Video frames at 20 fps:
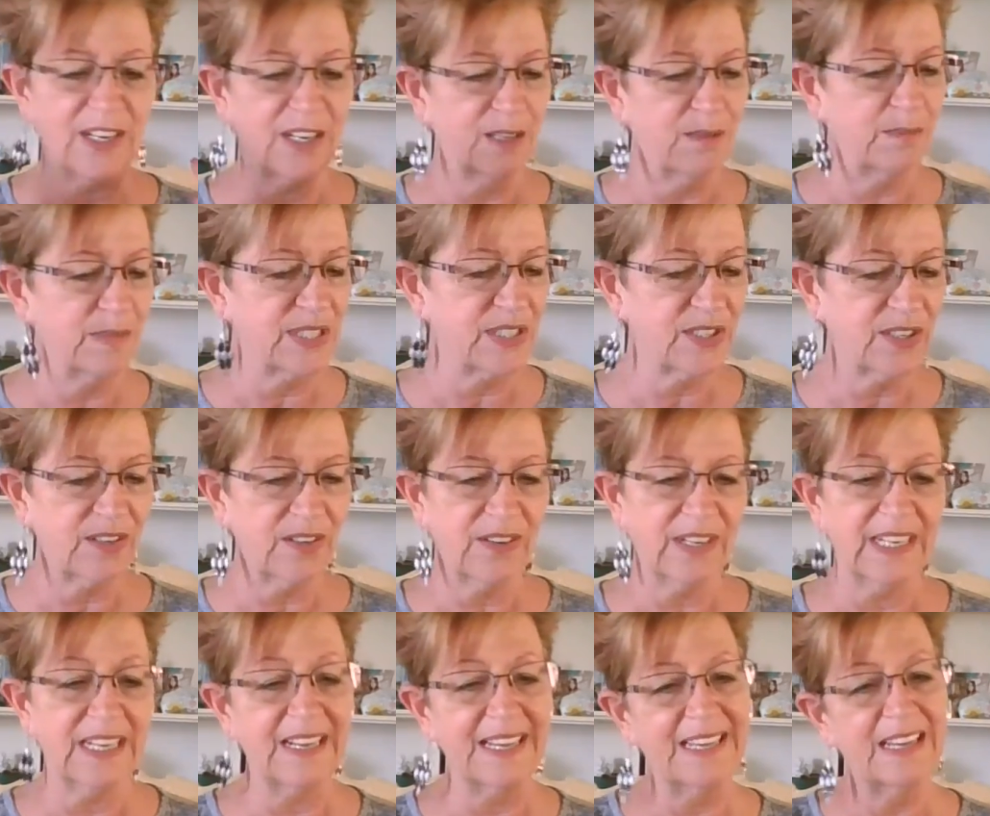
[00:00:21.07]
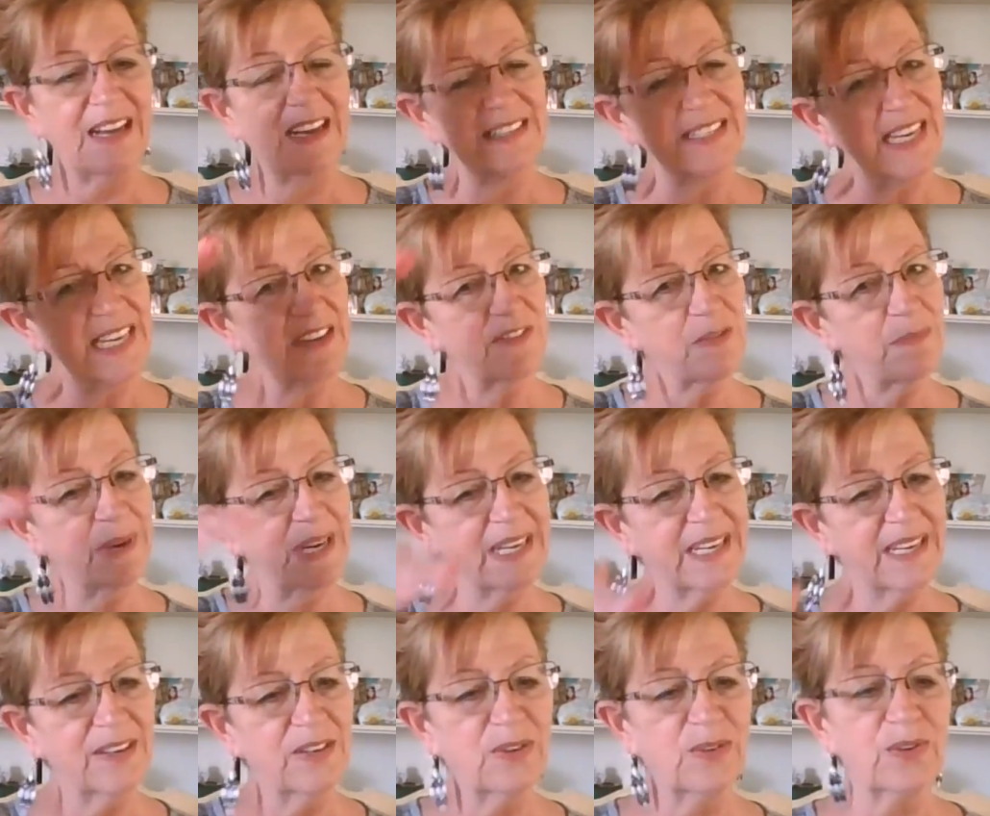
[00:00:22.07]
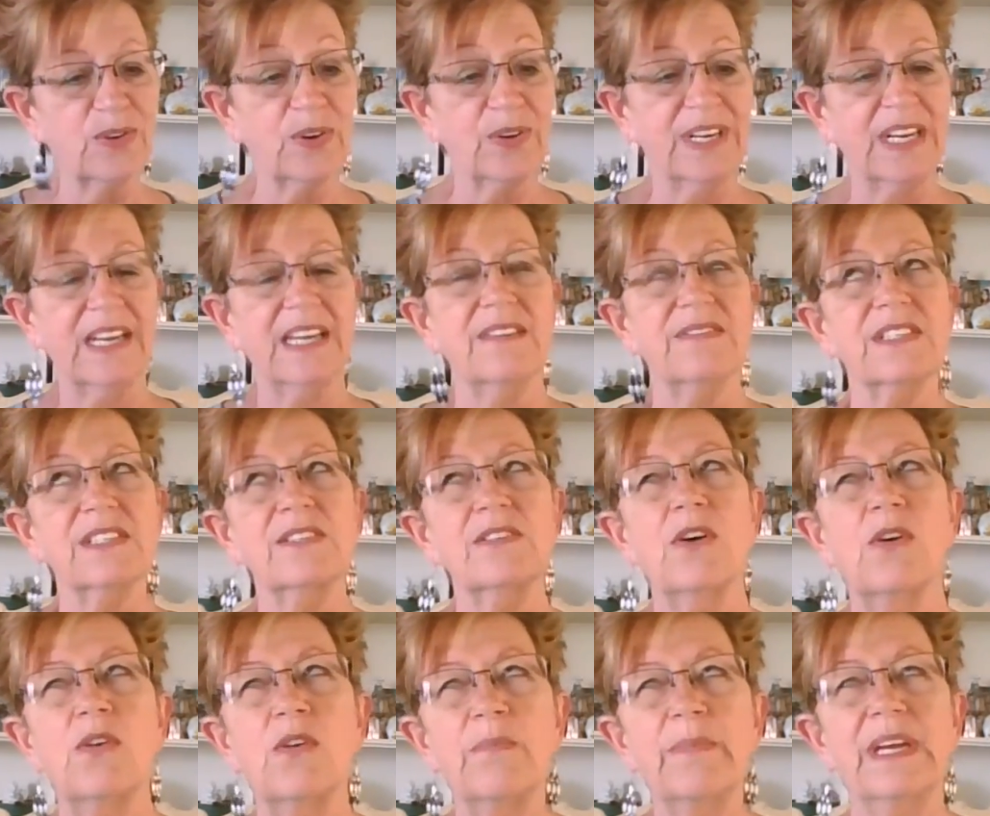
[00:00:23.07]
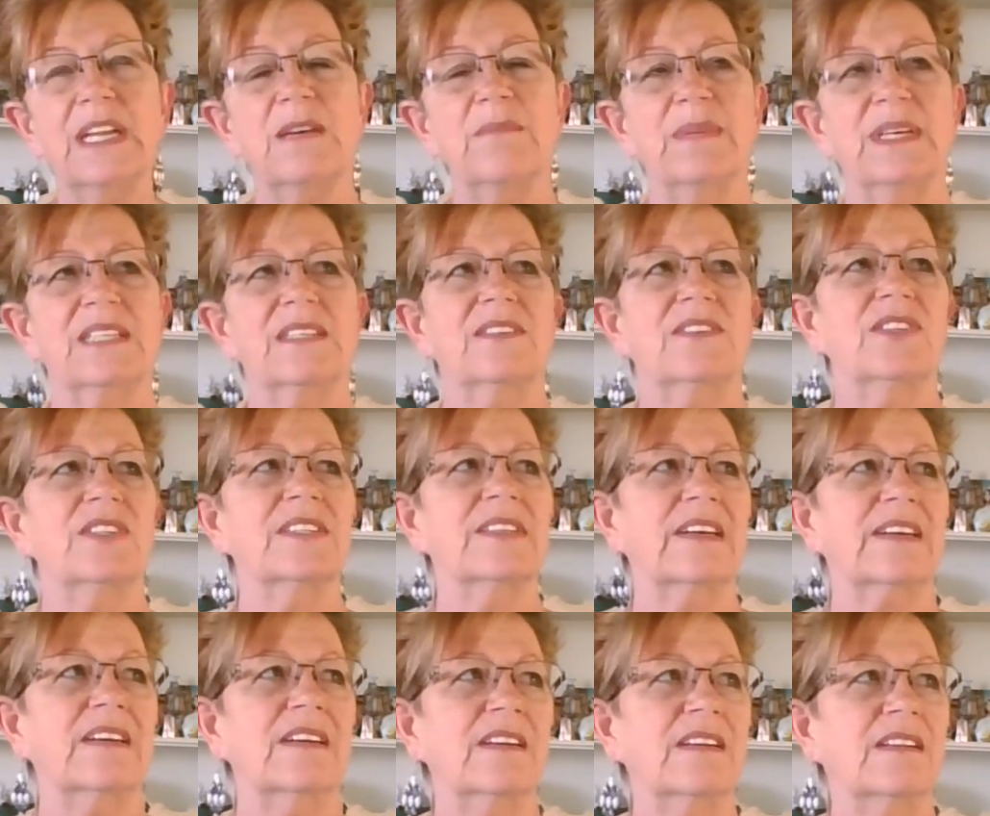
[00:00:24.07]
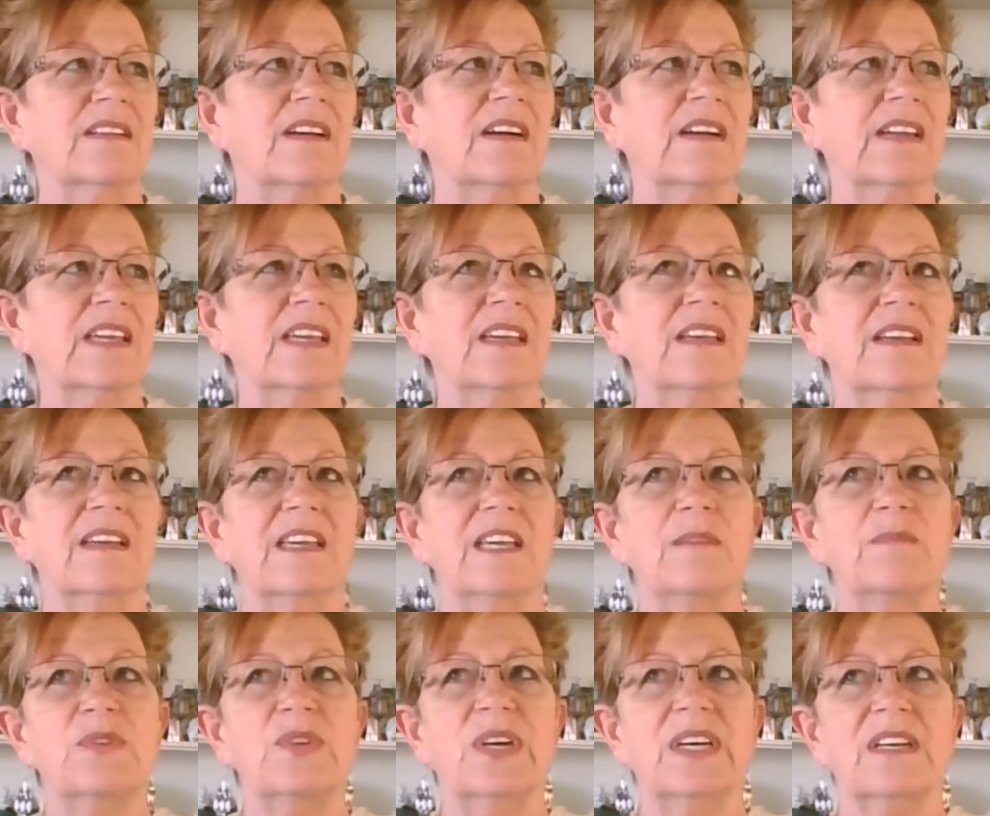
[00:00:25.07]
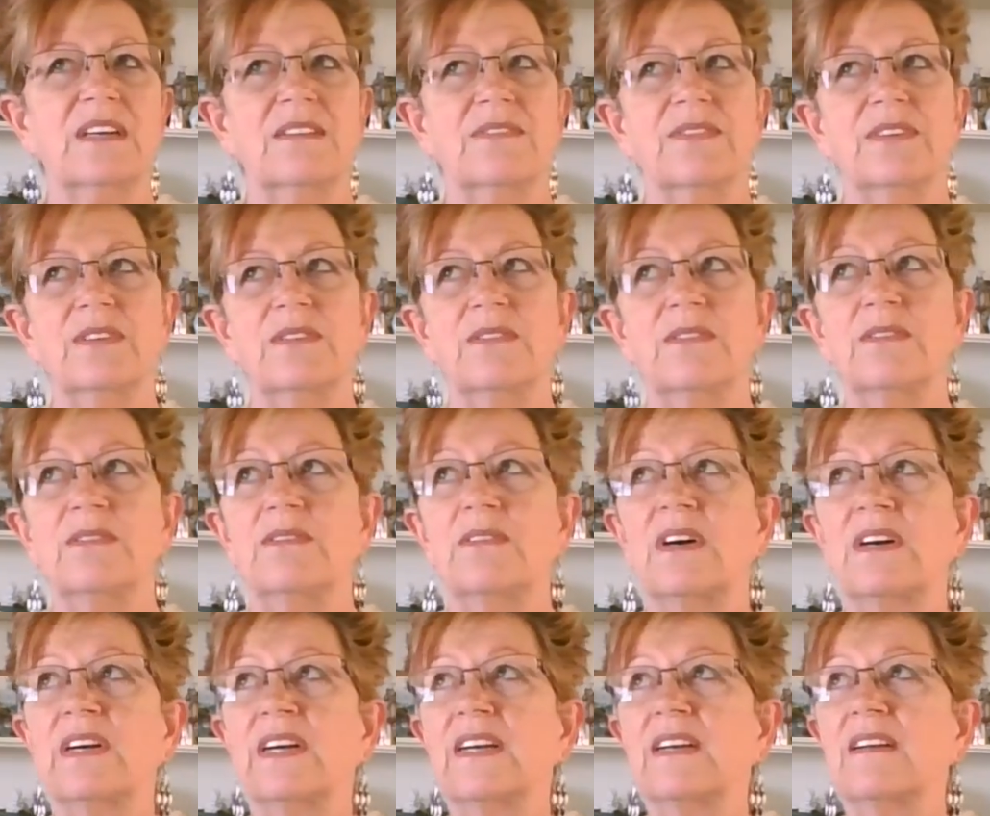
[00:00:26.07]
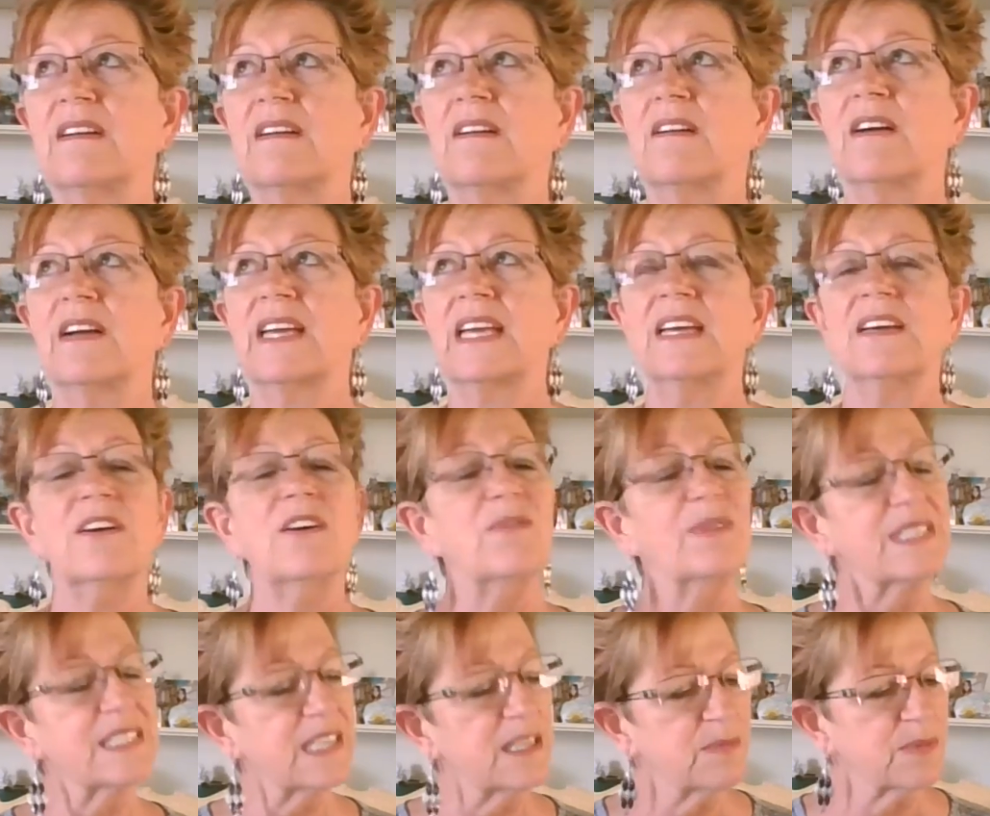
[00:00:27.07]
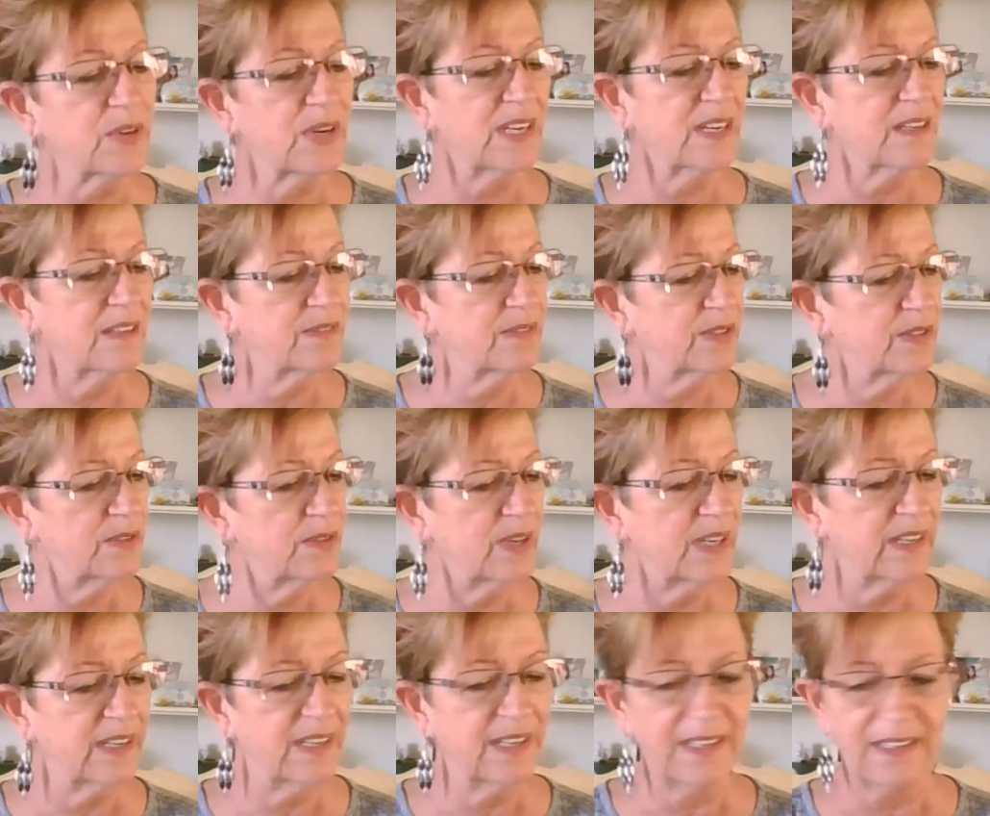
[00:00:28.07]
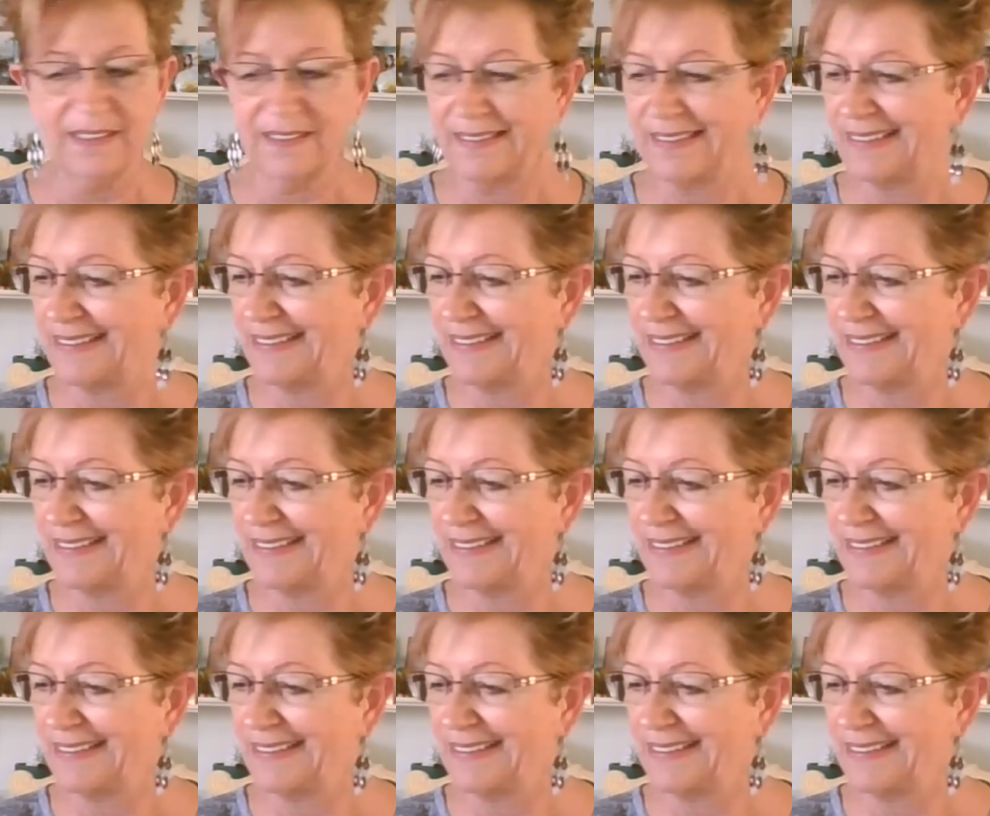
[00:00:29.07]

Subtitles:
I'm sorry. Yeah, I take everybody in order, and I have so many messages. I can't keep track of who I can't always keep track of who I